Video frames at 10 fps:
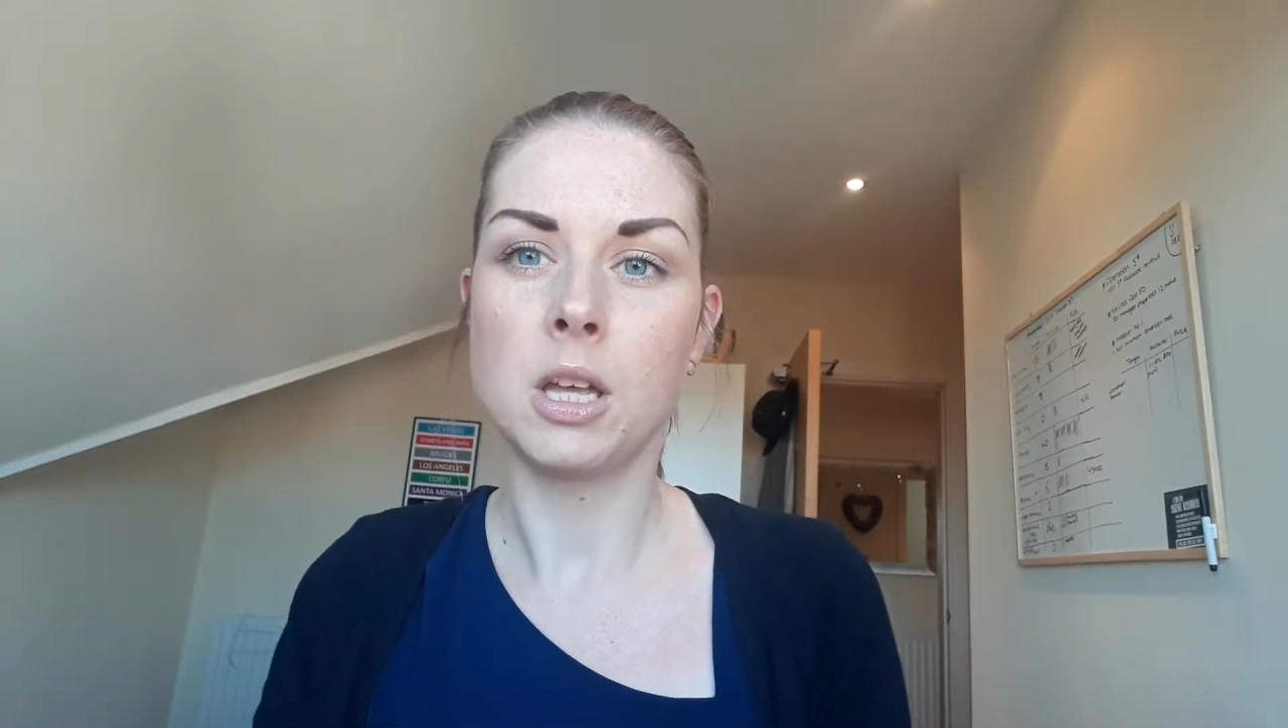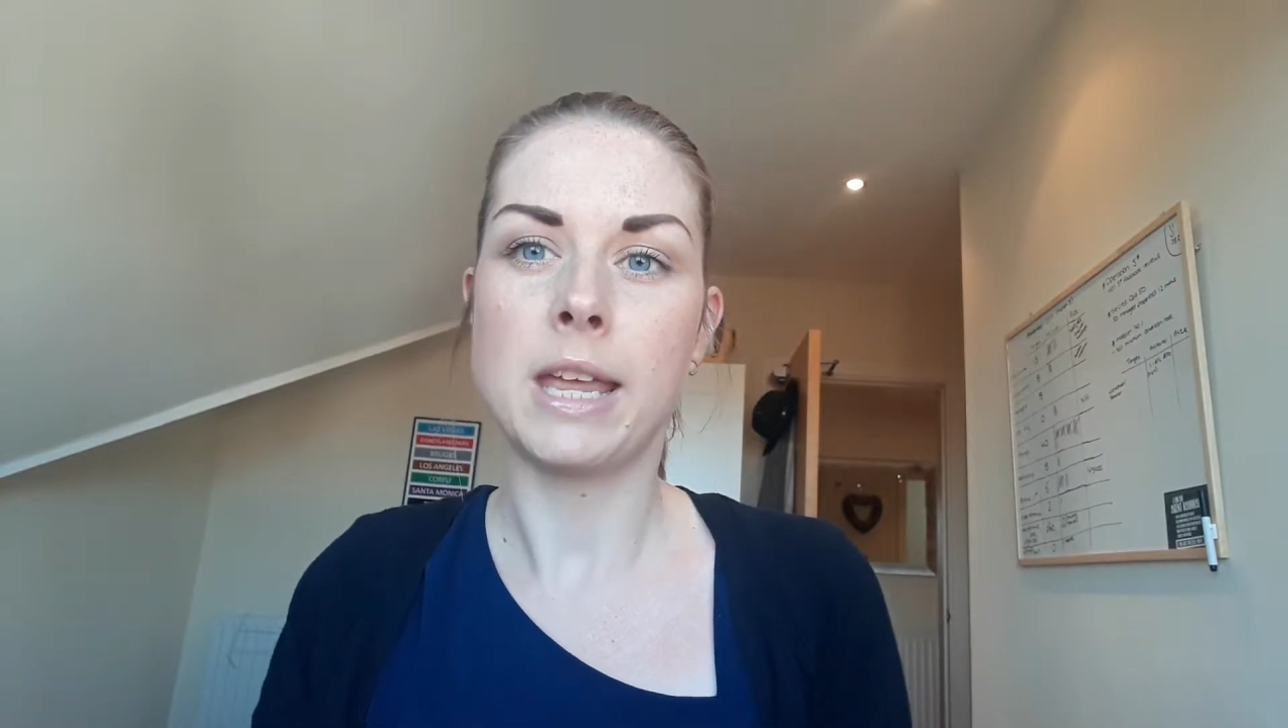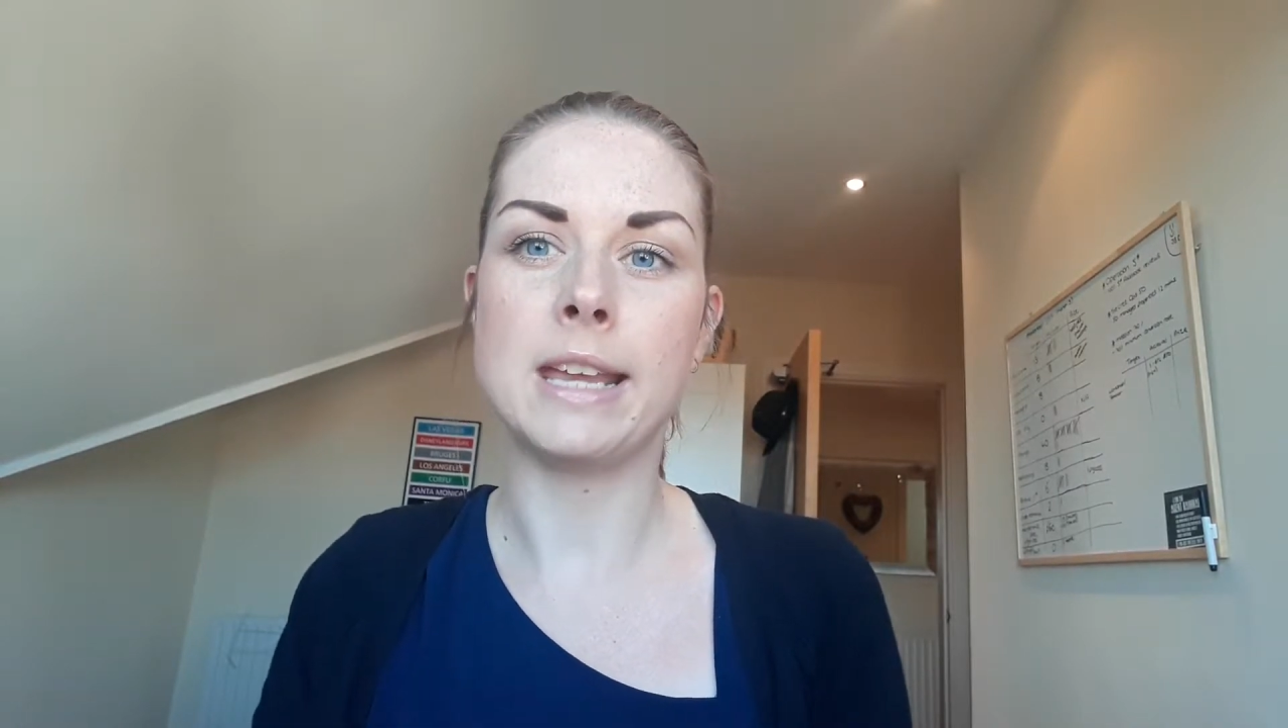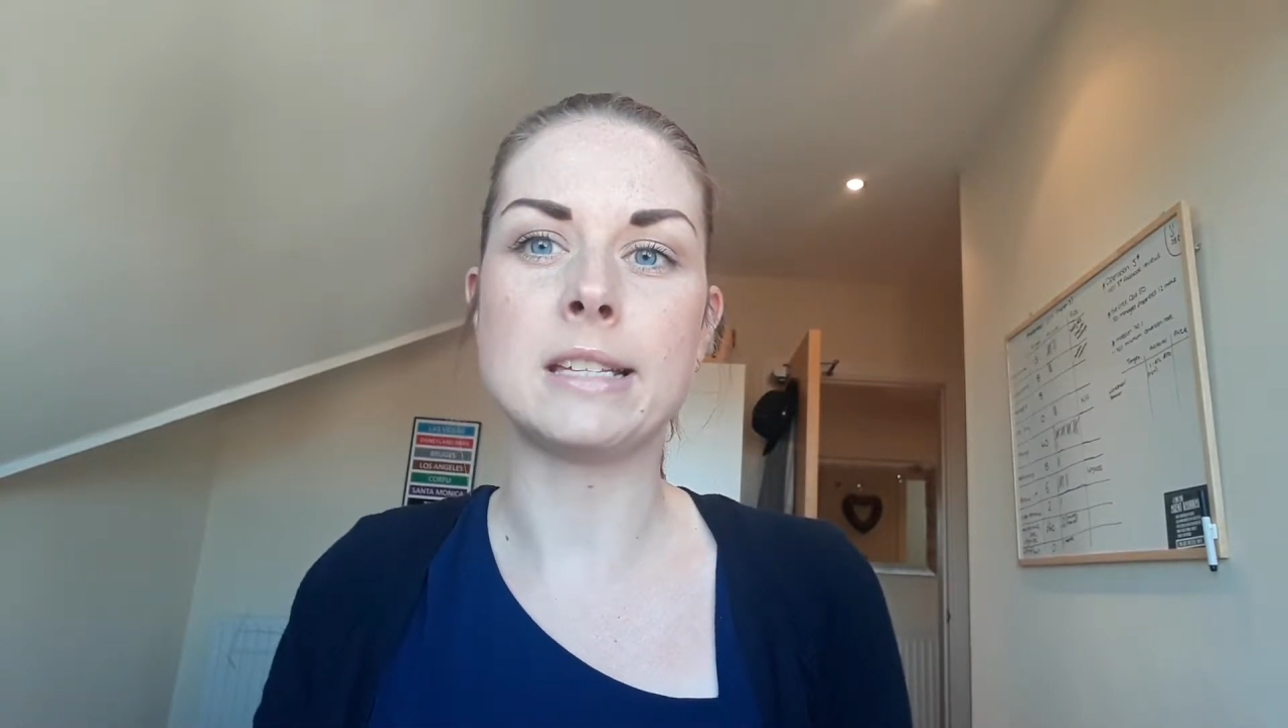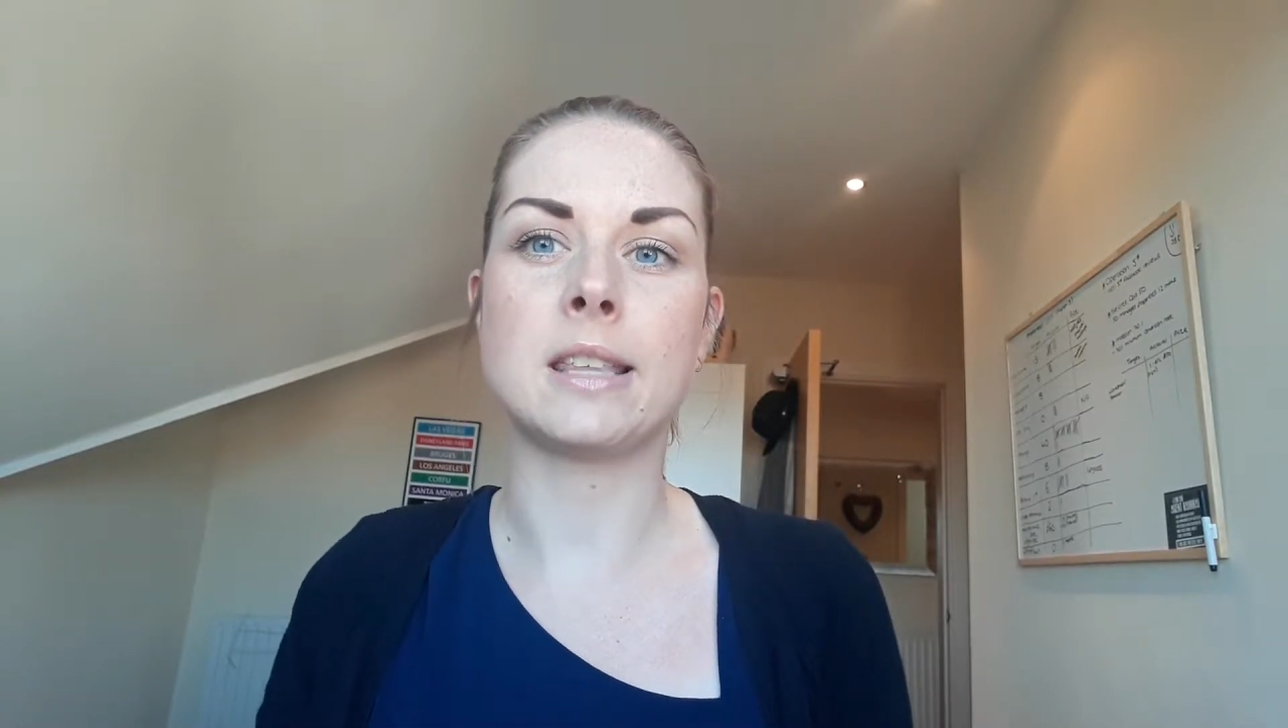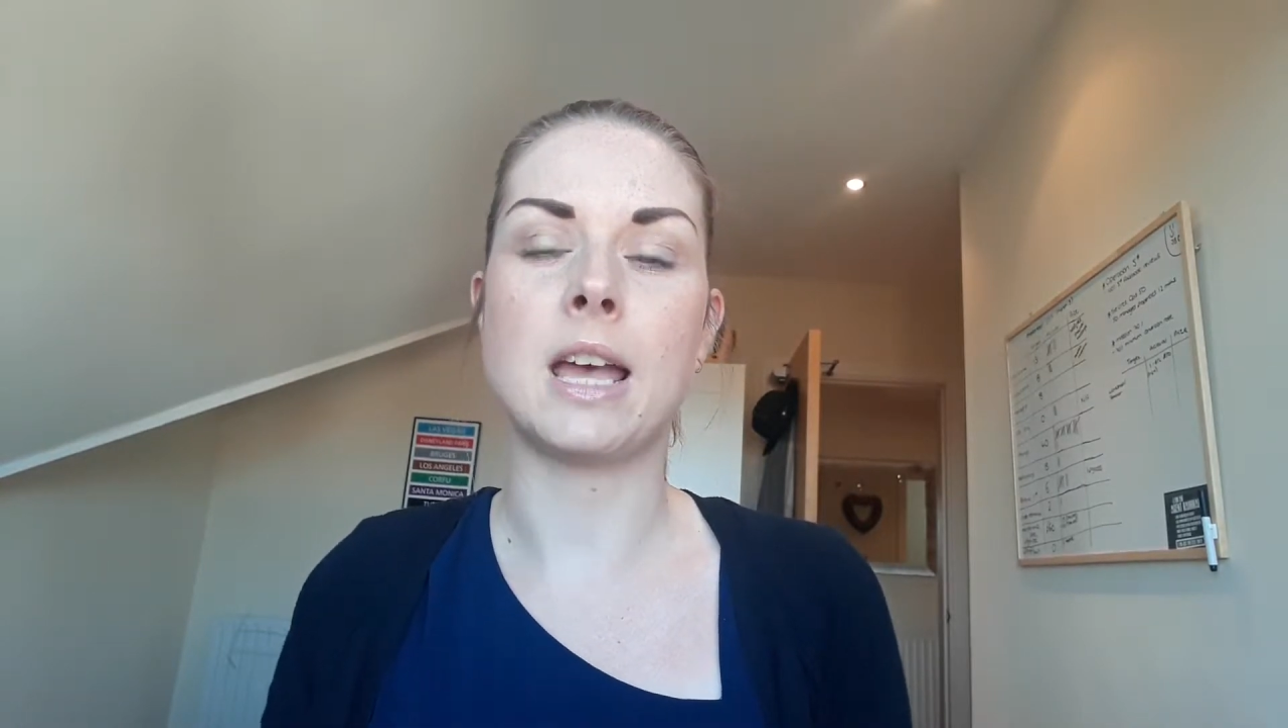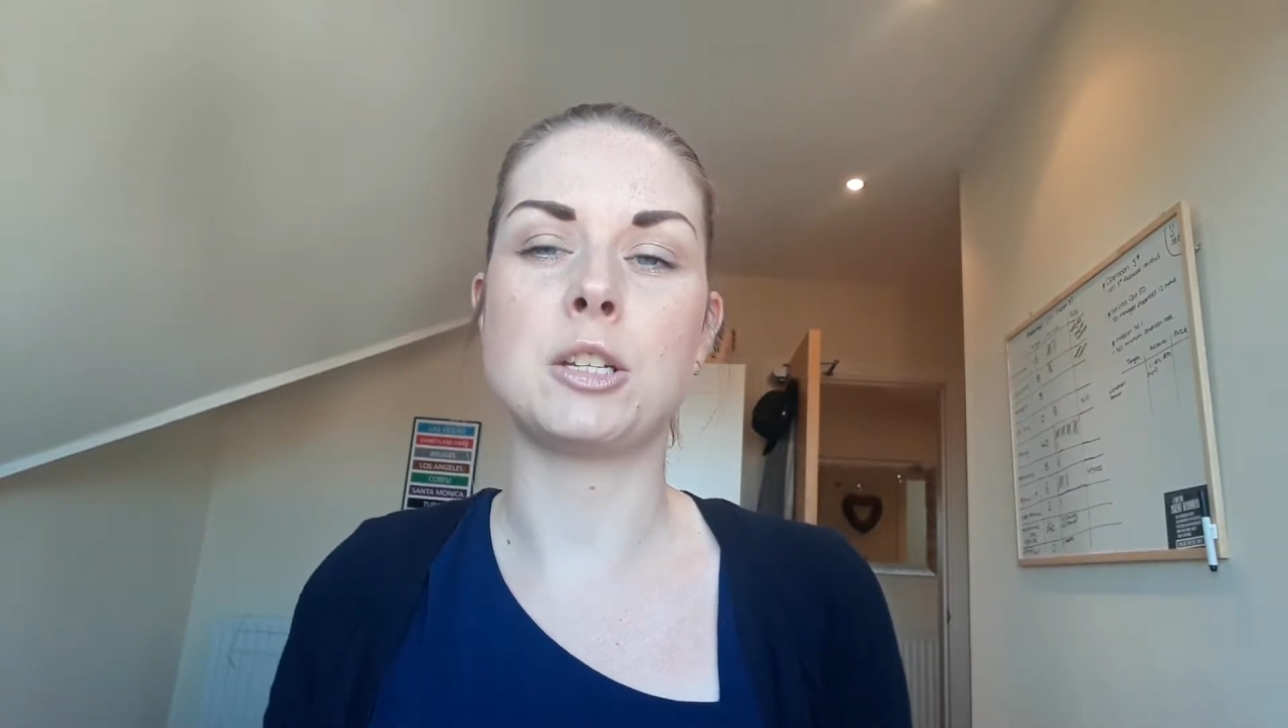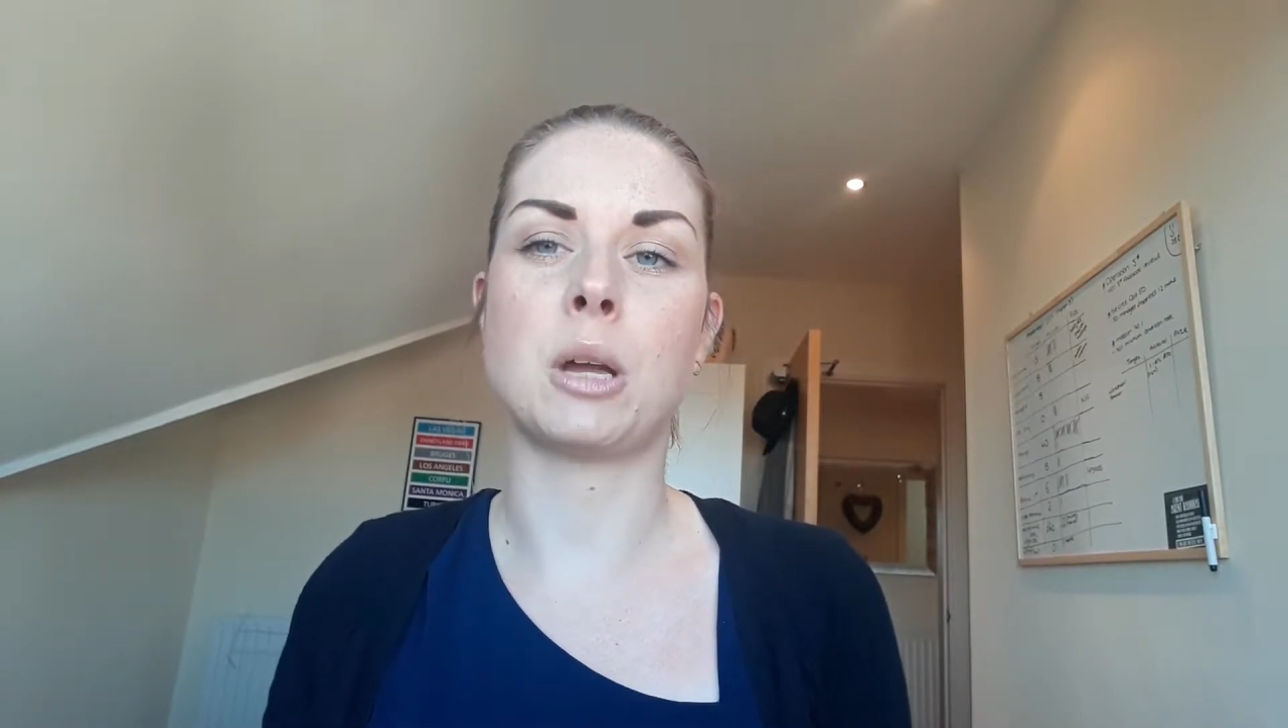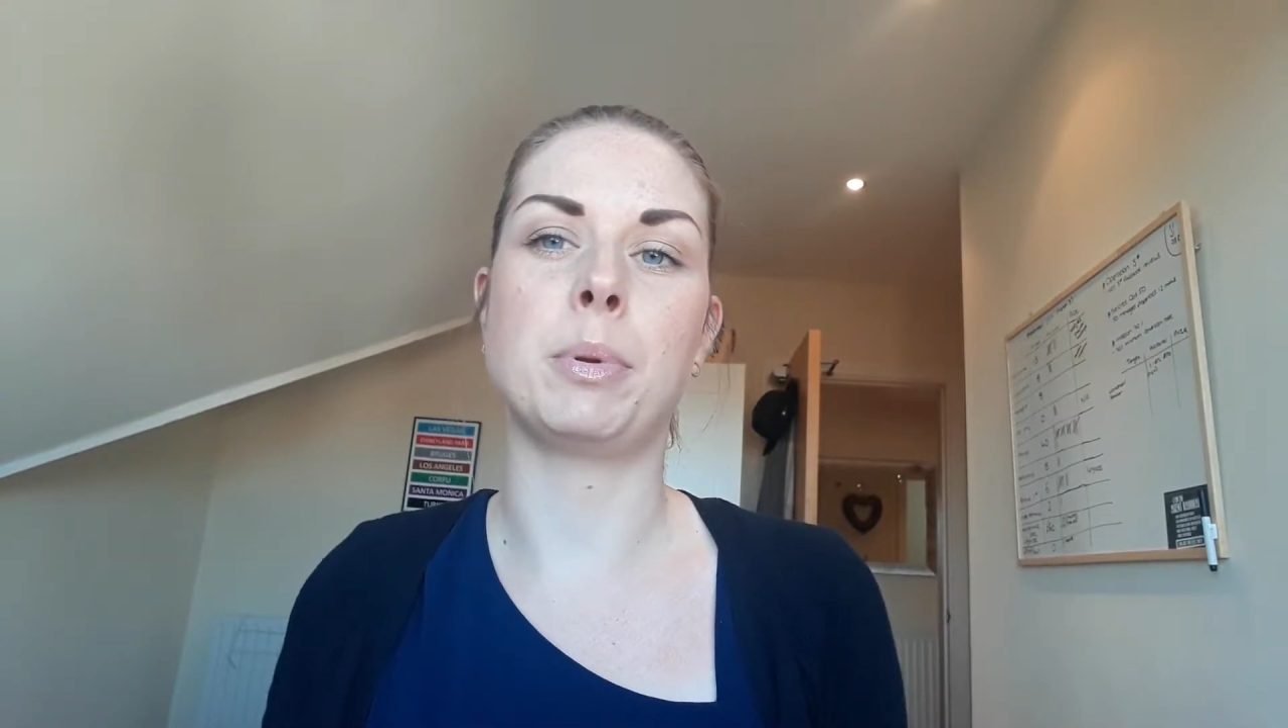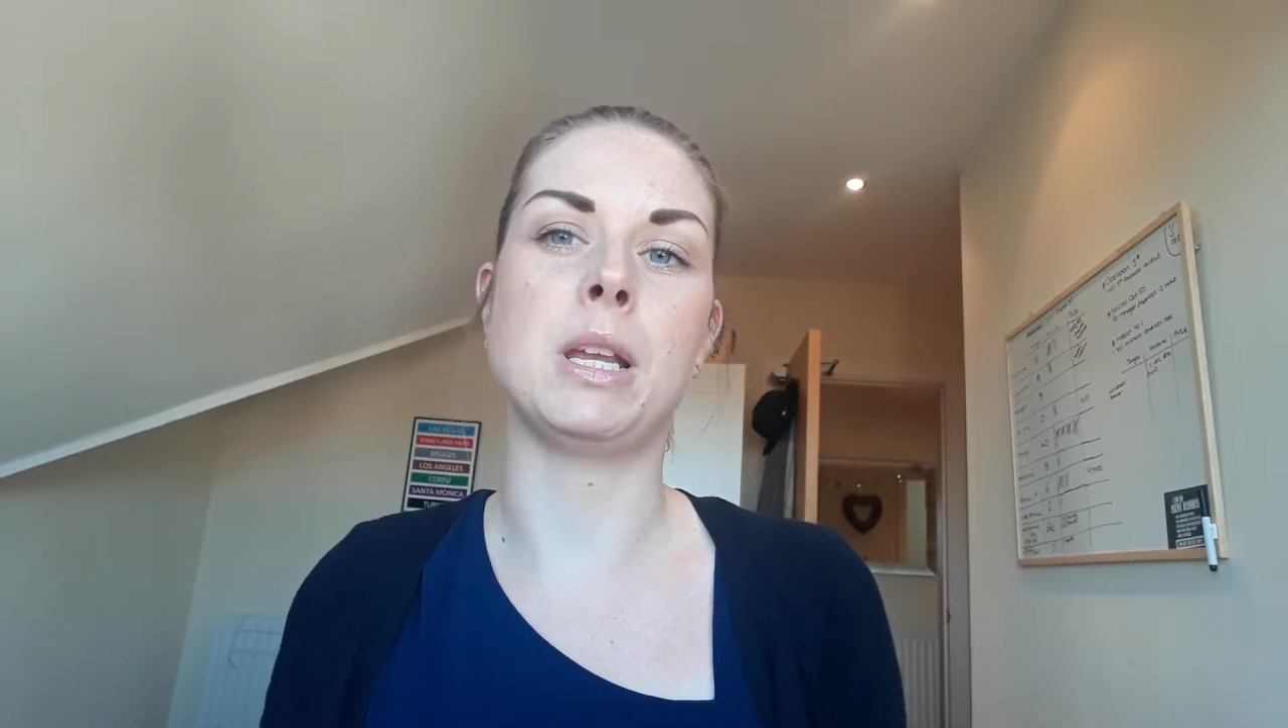Is there
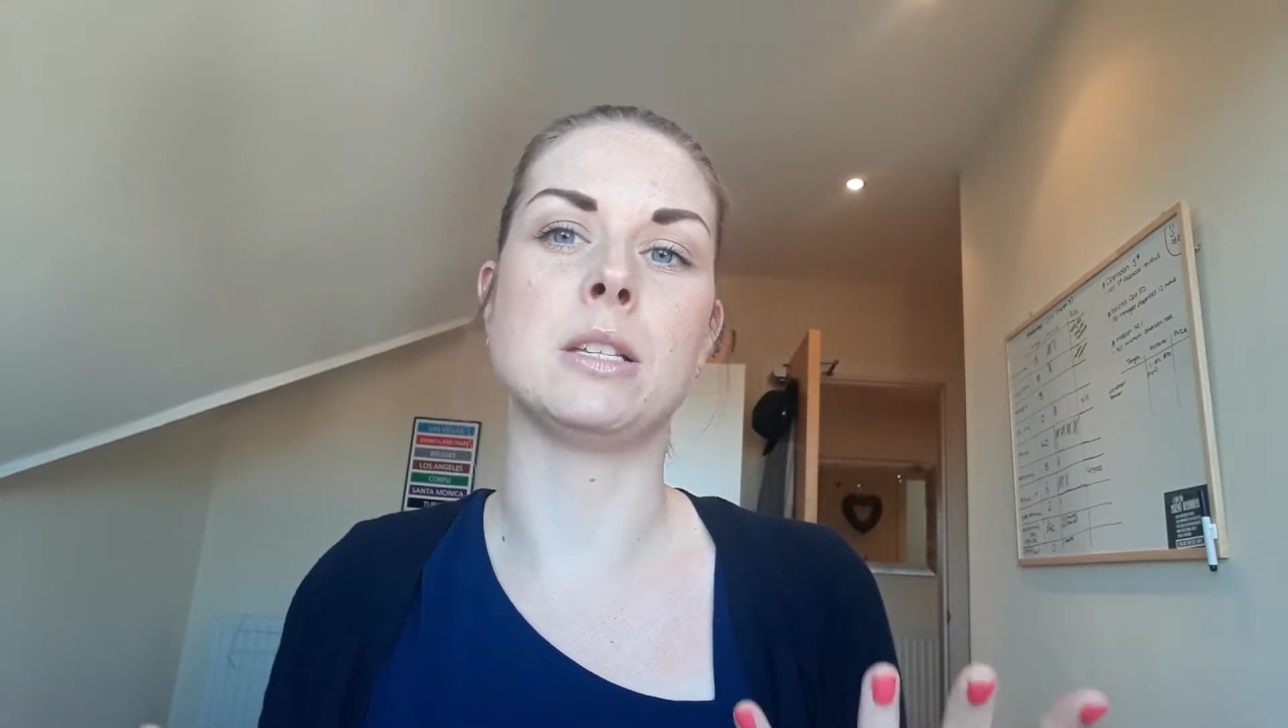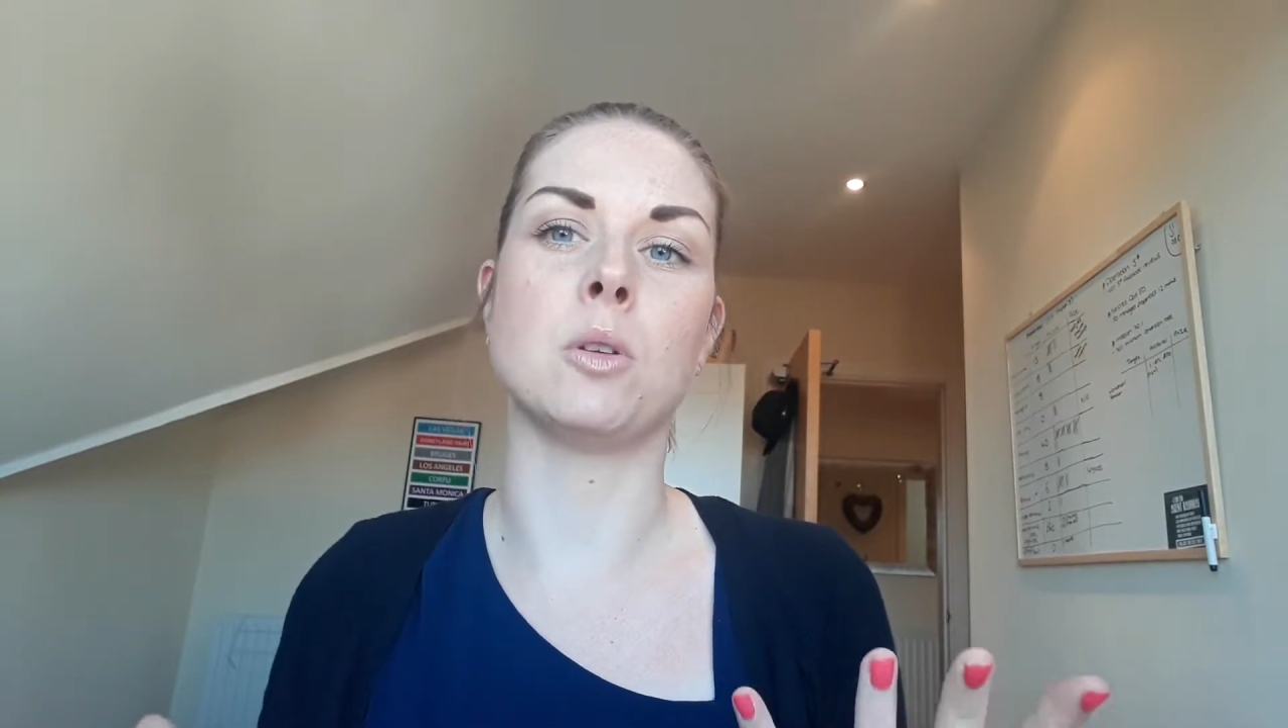Japanese